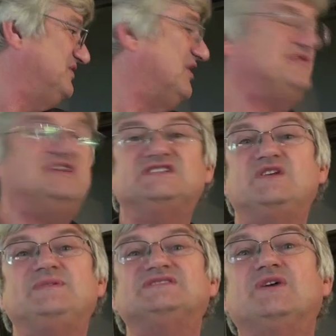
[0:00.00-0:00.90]
coffee and tea
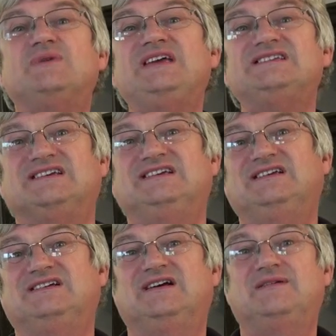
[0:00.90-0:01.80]
would be so easy.
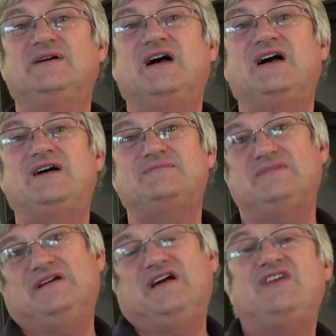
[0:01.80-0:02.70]
Um,
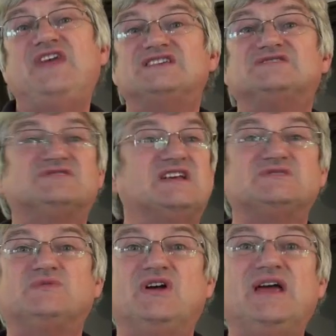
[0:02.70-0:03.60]
and that's,
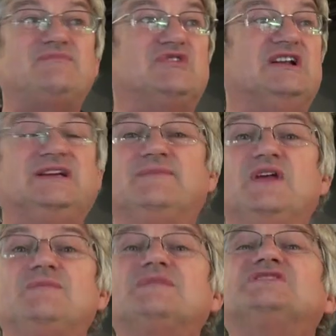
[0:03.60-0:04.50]
that's where I am, really.
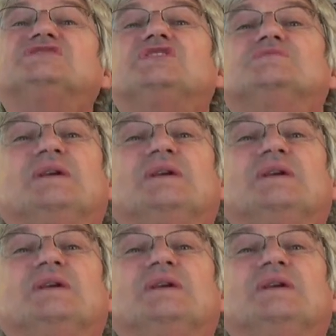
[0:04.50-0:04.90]
You must excuse